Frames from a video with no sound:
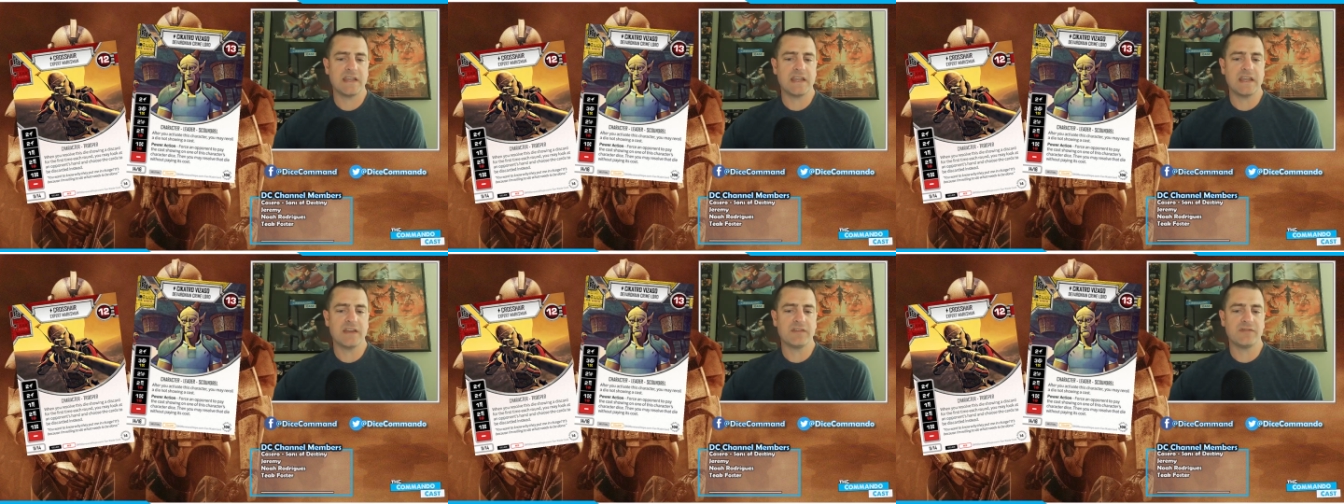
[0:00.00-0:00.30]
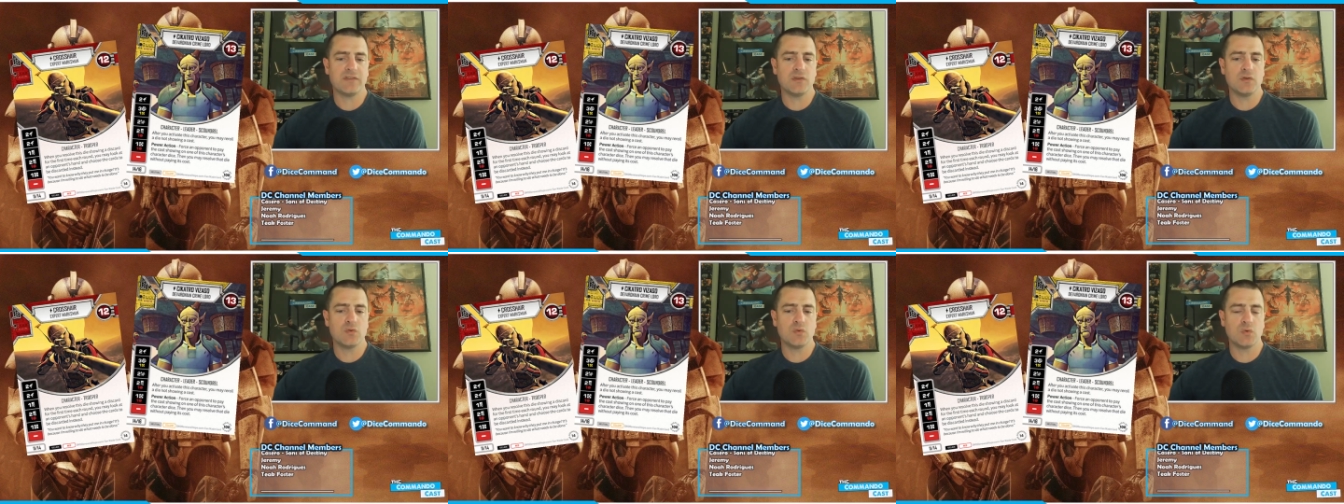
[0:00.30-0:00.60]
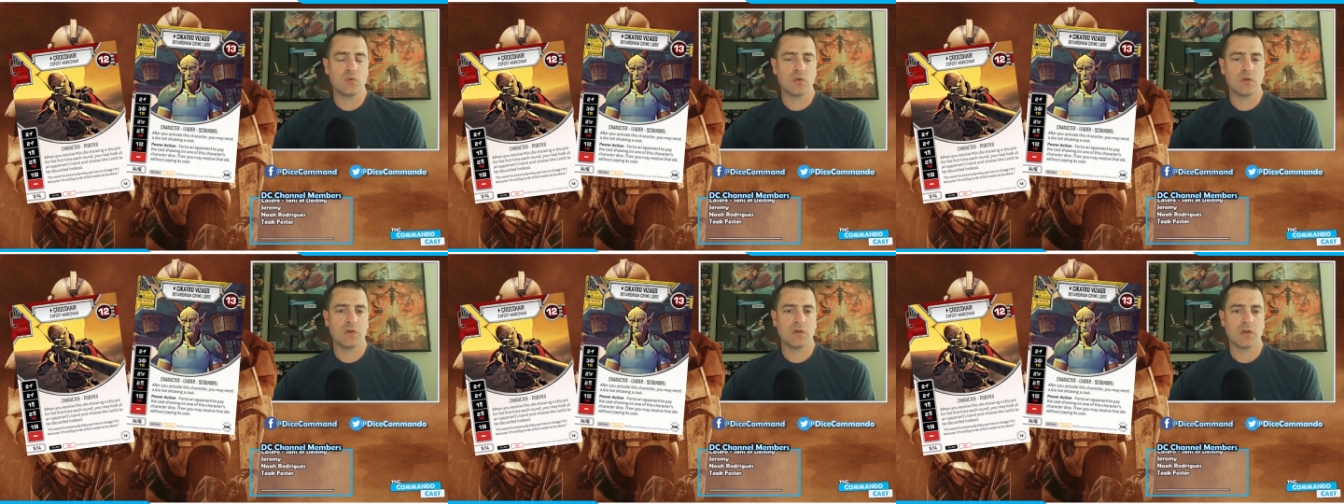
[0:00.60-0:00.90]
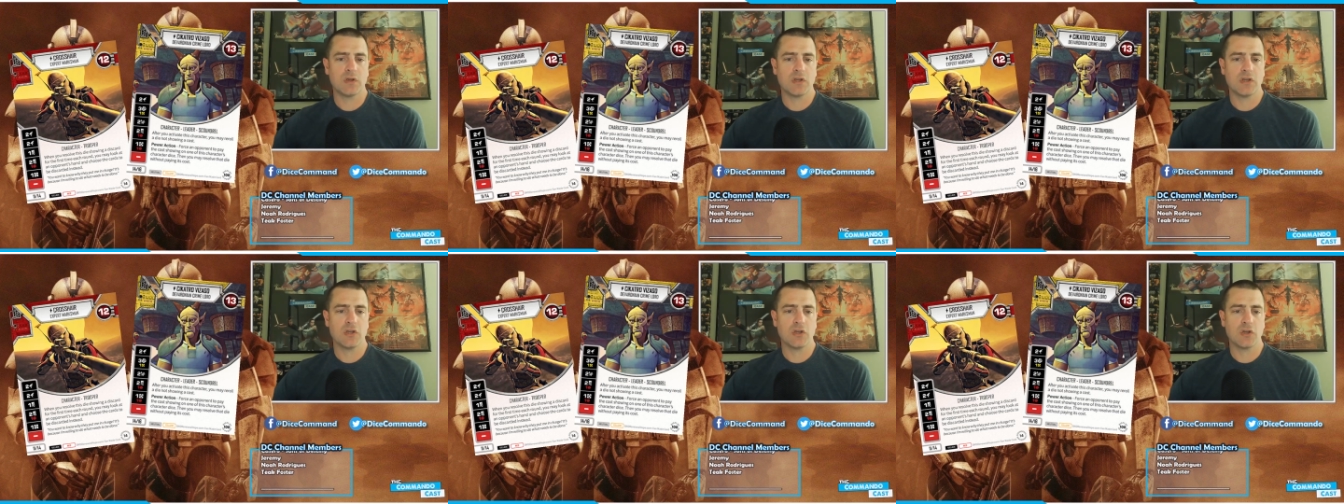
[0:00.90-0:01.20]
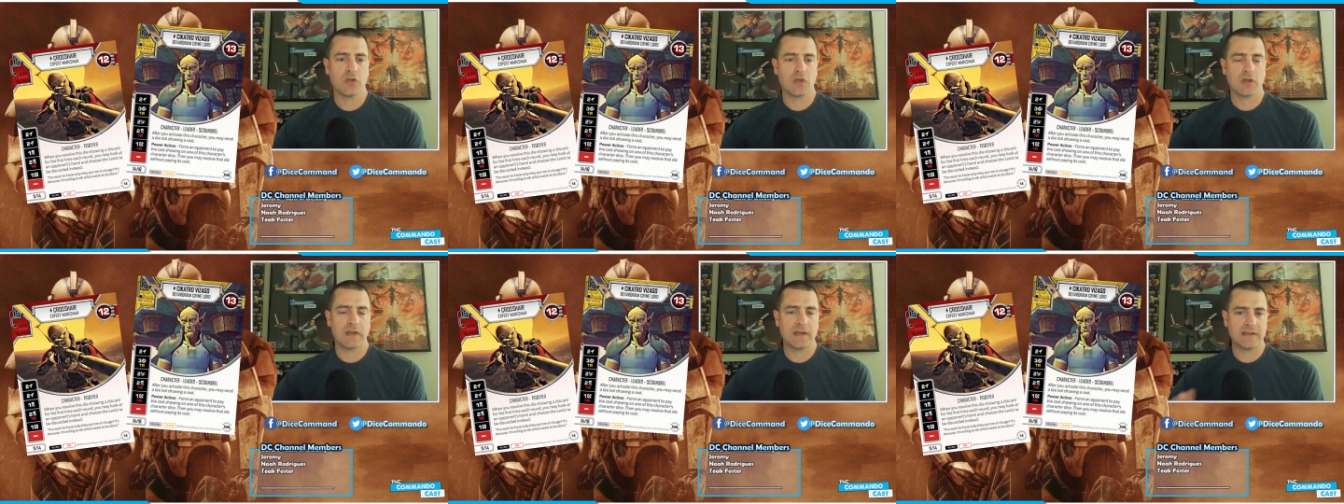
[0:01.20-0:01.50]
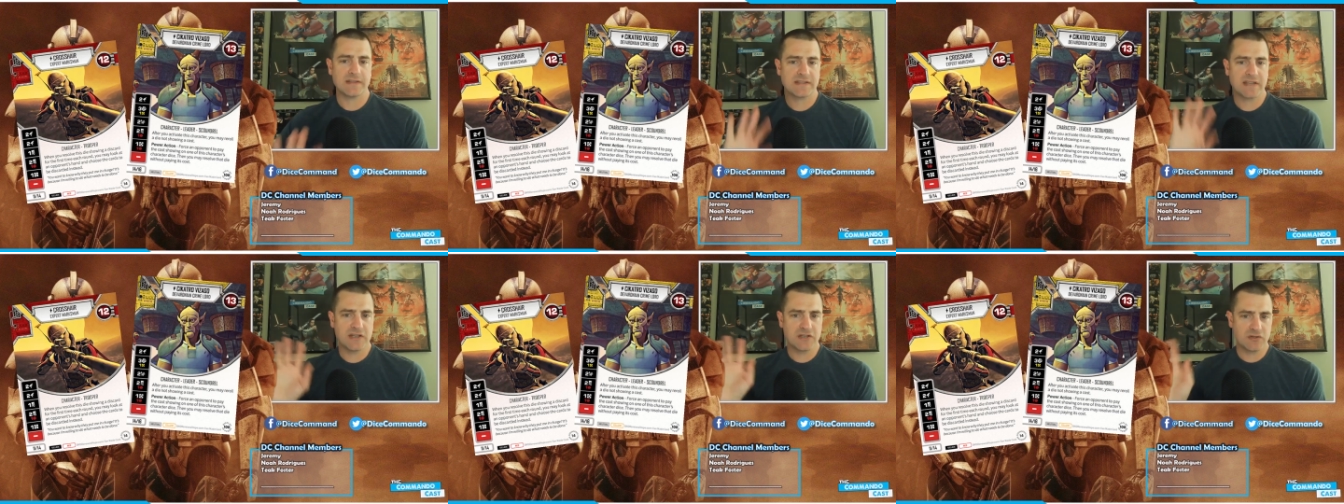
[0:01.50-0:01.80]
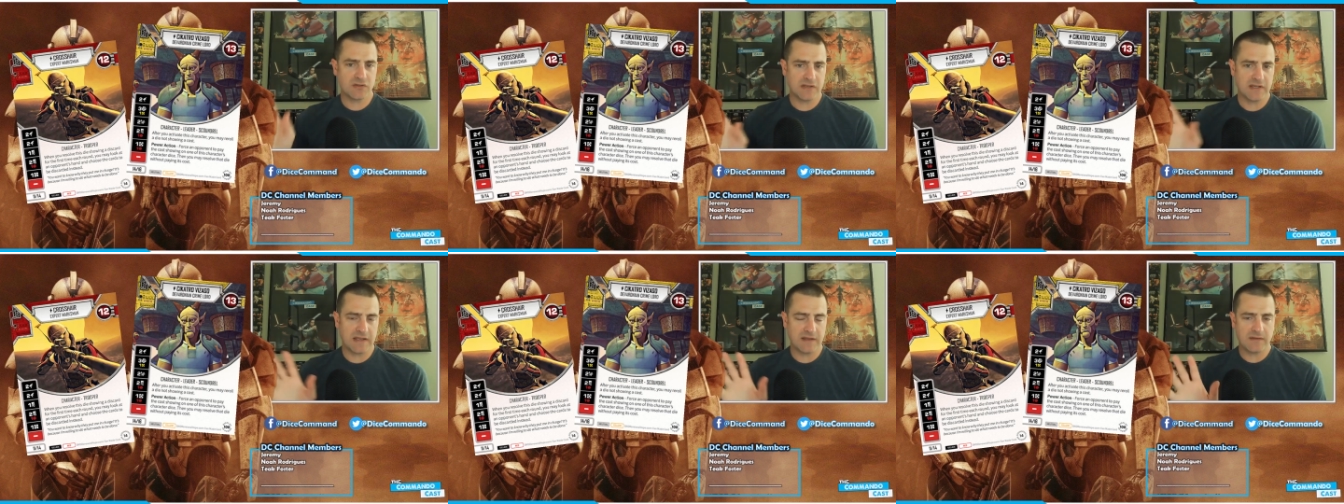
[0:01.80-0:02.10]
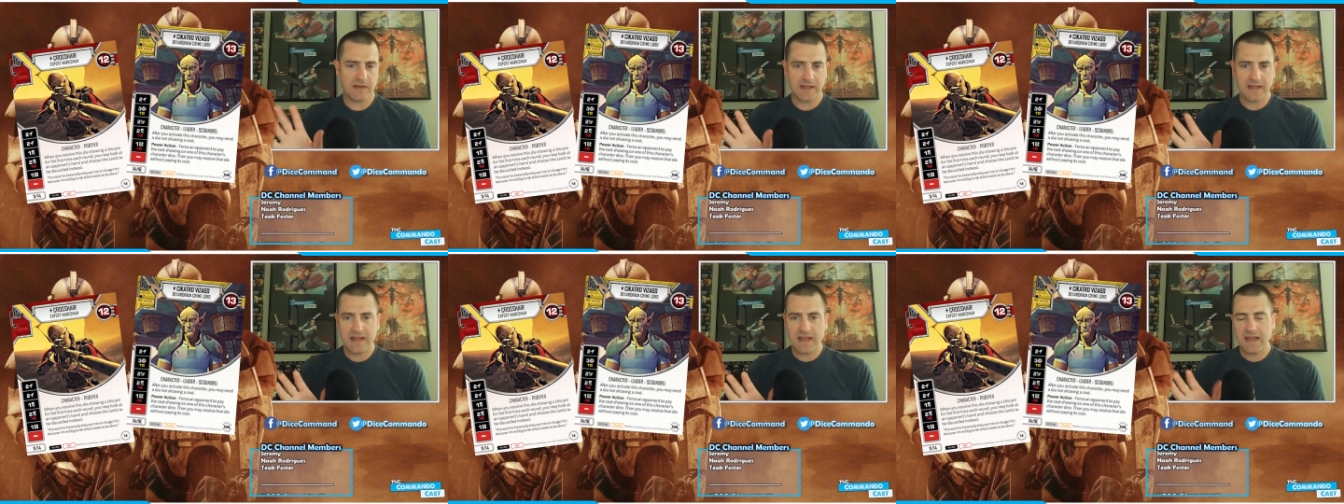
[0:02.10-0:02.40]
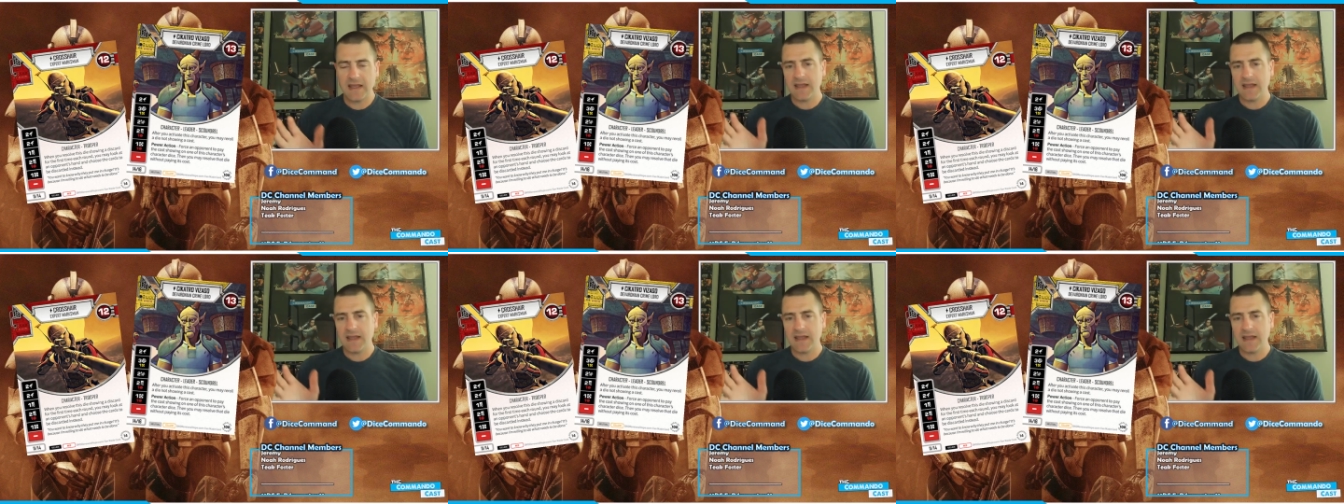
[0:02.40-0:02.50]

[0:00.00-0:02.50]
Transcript: if you essentially